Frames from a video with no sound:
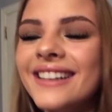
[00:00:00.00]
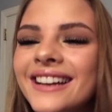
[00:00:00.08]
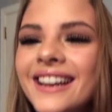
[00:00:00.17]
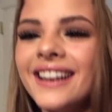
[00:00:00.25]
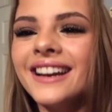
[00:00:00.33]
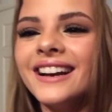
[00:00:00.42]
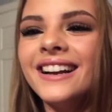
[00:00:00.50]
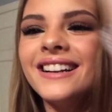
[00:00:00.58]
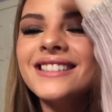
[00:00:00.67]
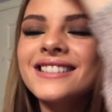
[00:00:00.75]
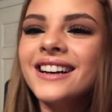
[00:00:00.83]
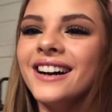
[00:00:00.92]

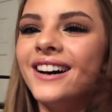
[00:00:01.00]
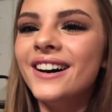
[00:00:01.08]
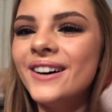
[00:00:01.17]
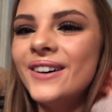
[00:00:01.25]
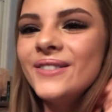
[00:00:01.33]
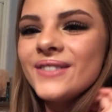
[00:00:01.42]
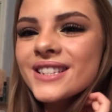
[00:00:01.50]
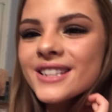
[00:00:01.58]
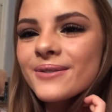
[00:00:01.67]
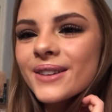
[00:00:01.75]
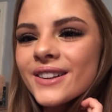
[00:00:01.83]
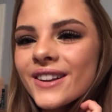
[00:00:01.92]
And it's
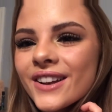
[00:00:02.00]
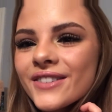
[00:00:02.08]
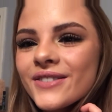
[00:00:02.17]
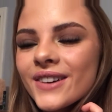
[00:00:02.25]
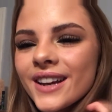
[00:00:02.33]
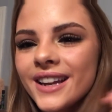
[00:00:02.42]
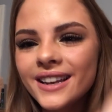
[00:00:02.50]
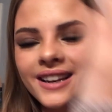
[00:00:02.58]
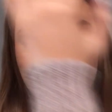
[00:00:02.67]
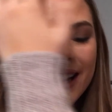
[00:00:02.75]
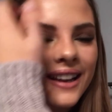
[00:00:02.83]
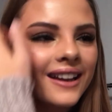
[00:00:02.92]
gonna be a lot of fun,
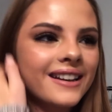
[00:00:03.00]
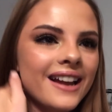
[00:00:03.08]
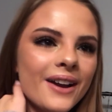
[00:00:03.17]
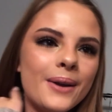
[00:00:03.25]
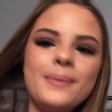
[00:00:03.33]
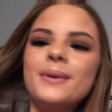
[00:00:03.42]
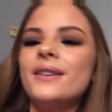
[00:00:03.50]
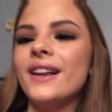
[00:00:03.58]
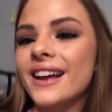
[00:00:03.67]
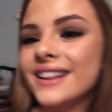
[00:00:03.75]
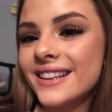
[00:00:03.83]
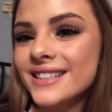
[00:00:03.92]
and I hope you
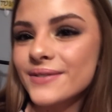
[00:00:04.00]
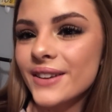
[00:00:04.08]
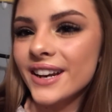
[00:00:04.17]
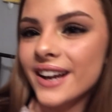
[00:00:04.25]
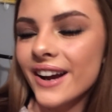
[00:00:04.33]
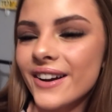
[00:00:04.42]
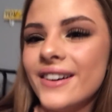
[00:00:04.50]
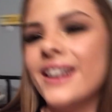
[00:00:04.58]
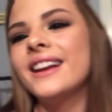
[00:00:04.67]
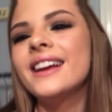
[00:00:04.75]
like this video,